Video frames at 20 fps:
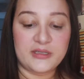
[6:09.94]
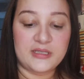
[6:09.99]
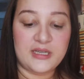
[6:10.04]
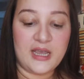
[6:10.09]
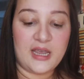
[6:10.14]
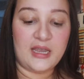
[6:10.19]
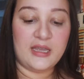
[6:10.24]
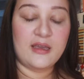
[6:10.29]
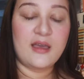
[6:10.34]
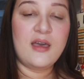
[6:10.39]
to
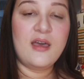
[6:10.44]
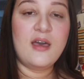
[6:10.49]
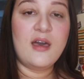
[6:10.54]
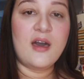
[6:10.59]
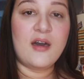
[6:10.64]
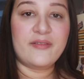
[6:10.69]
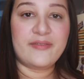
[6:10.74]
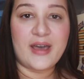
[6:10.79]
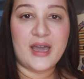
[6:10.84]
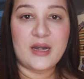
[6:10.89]
take
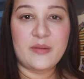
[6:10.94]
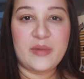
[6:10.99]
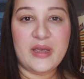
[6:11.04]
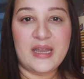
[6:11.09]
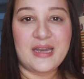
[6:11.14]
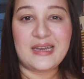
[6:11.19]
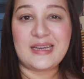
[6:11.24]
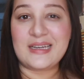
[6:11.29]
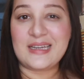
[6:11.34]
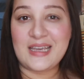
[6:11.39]
a
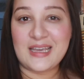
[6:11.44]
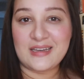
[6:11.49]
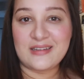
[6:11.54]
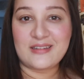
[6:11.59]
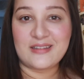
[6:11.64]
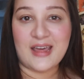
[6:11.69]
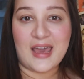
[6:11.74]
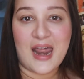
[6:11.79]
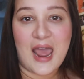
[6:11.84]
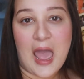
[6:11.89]
vitamin and get
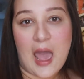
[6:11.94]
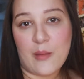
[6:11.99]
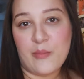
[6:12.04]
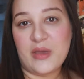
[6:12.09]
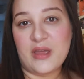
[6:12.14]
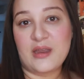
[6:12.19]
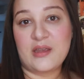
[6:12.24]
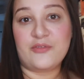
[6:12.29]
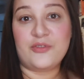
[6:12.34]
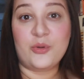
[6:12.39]
into that
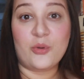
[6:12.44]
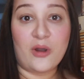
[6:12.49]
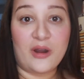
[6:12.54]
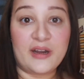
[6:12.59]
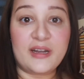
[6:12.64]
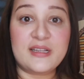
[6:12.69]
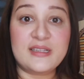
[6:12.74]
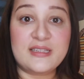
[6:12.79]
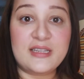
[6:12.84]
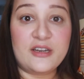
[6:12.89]
habit if you are
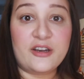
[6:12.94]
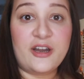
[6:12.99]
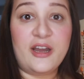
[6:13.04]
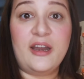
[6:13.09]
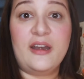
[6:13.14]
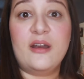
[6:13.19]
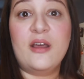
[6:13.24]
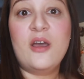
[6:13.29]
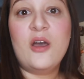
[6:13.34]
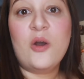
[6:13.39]

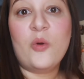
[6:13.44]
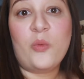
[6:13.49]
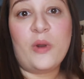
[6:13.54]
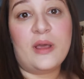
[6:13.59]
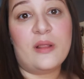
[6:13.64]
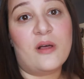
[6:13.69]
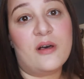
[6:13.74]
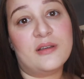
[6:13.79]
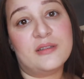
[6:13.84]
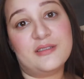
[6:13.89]
considering
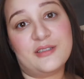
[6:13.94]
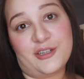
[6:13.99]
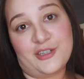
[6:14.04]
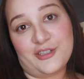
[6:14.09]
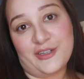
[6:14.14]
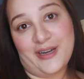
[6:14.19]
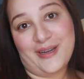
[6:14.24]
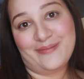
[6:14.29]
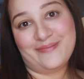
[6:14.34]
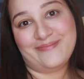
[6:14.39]
weight loss
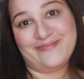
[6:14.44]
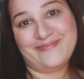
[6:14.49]
surgery.